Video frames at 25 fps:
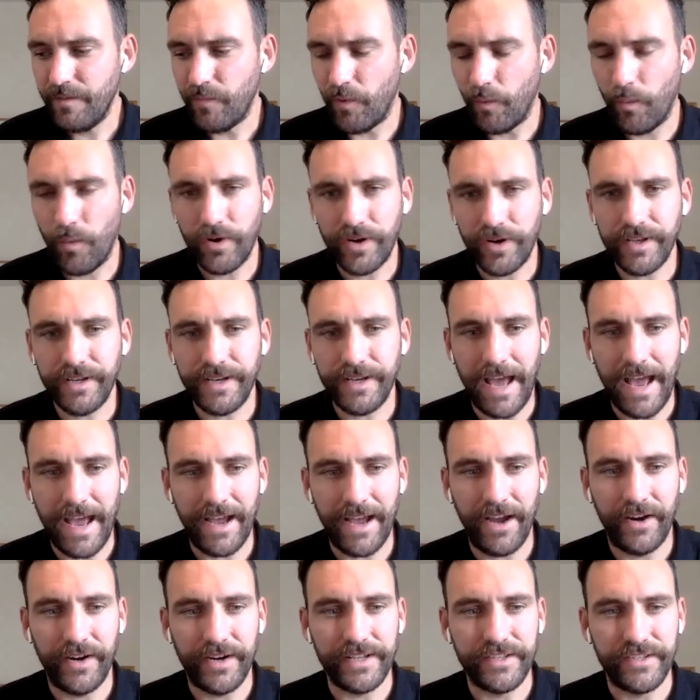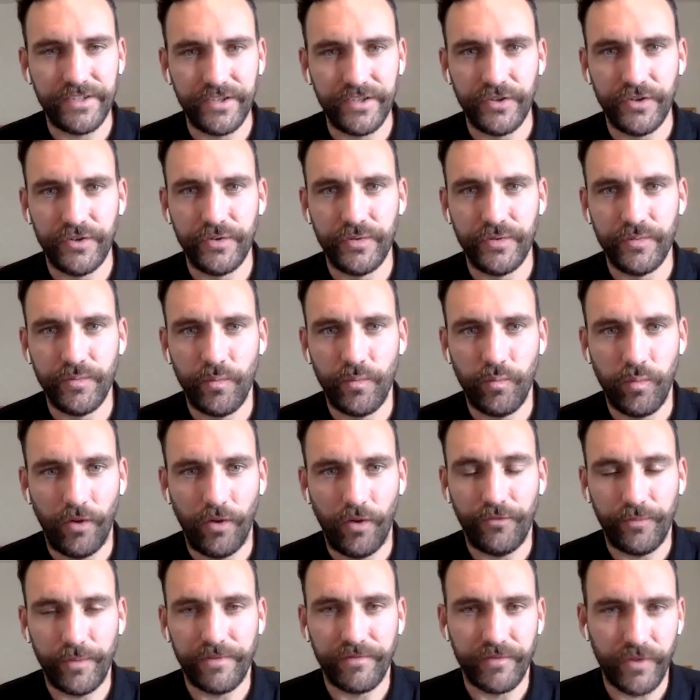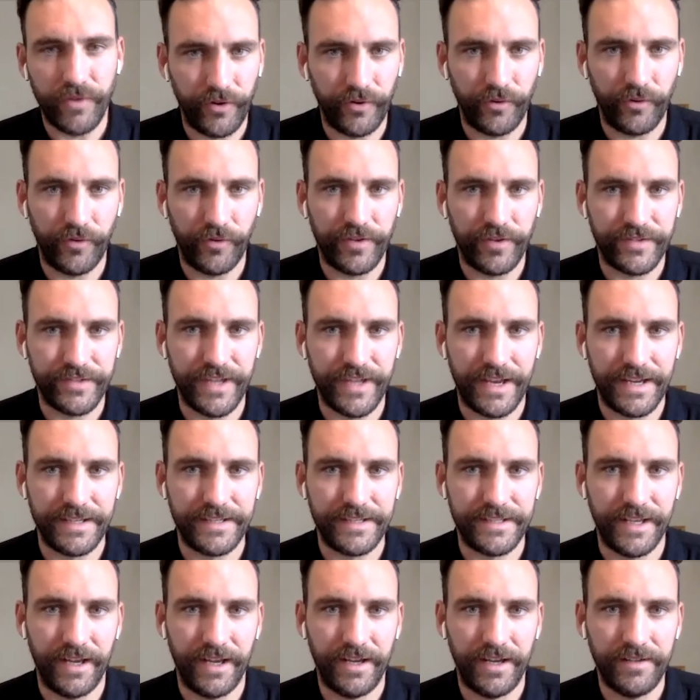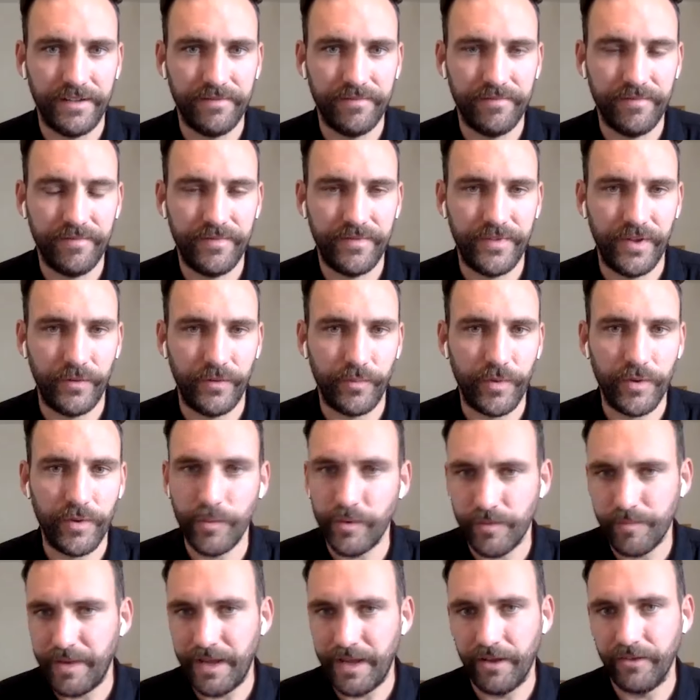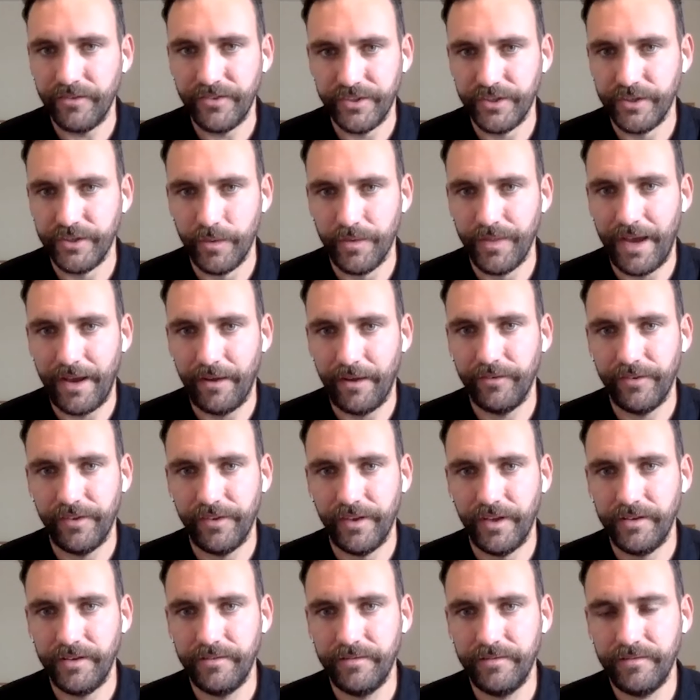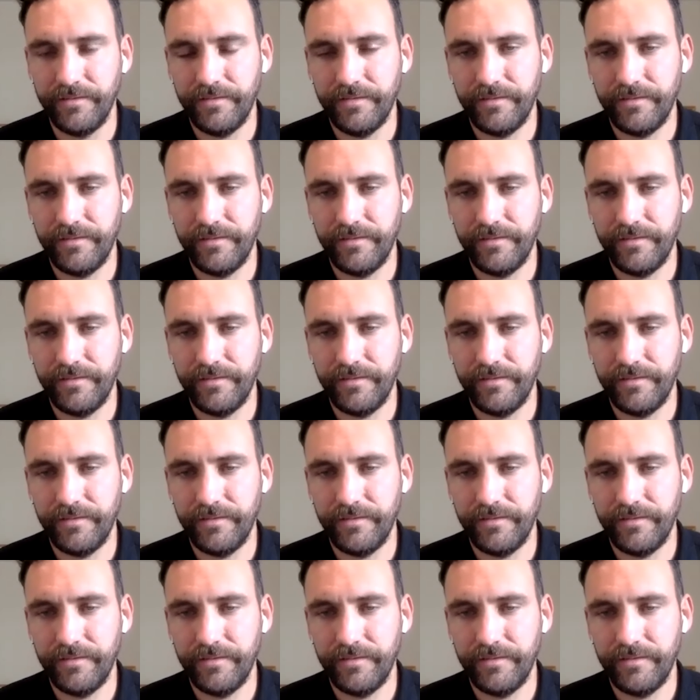But what can AI do once we've got all this data that we wouldn't be able to do without it?